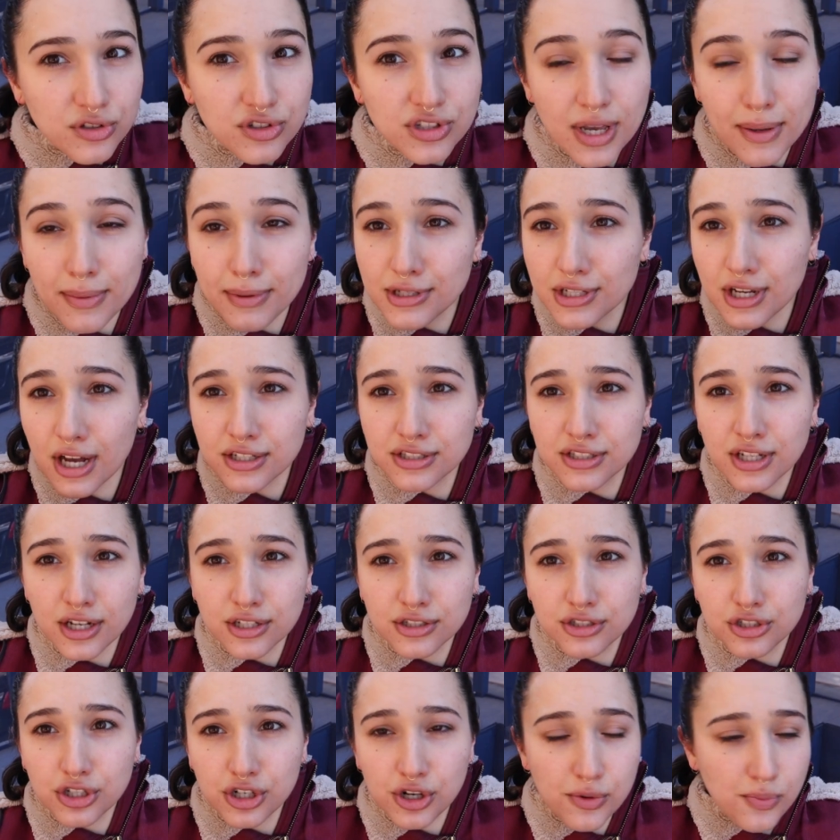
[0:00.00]
Same exact
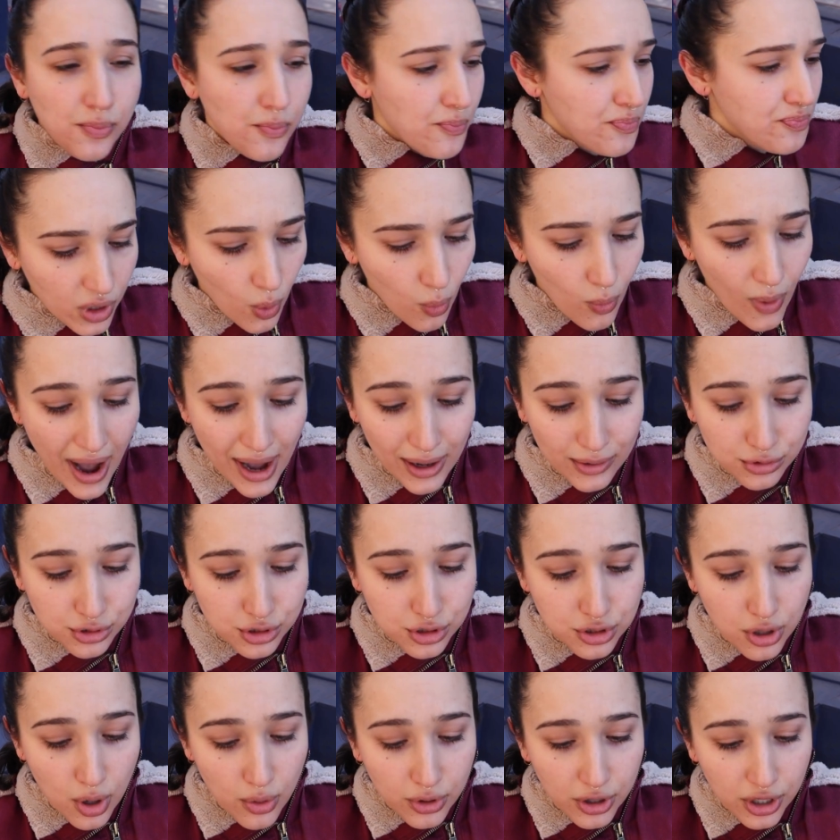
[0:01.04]
texture. Wow,
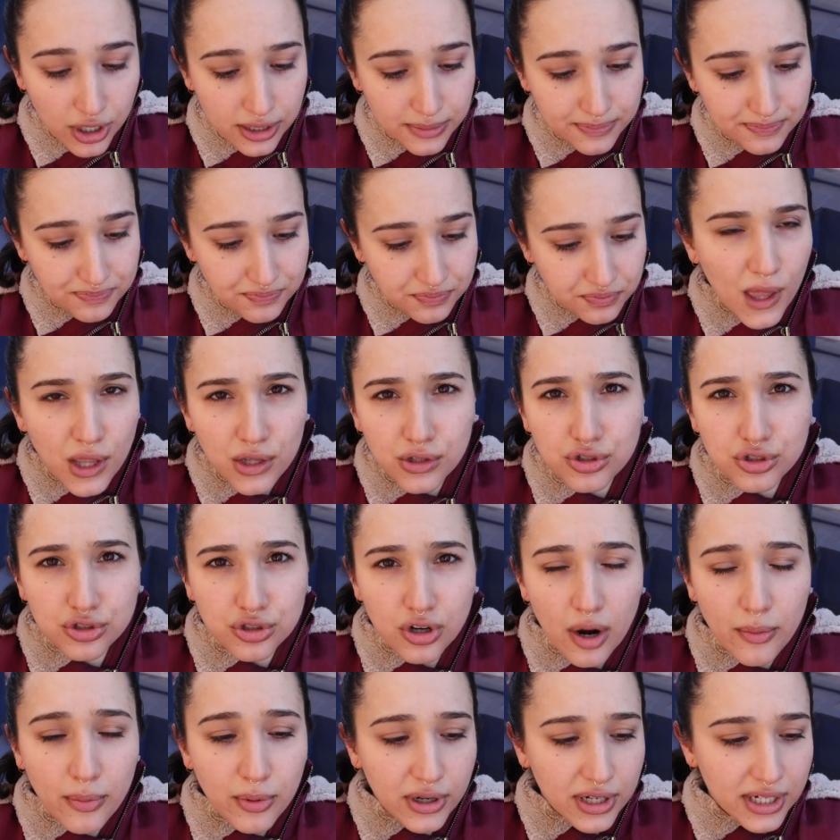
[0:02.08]
so good. The
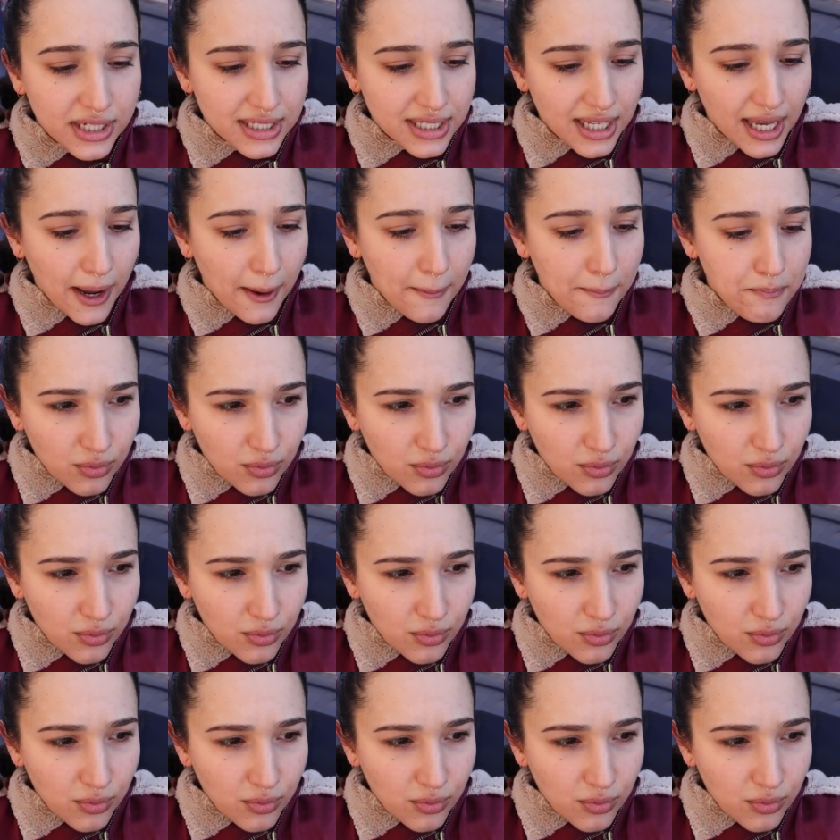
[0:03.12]
strawberry is like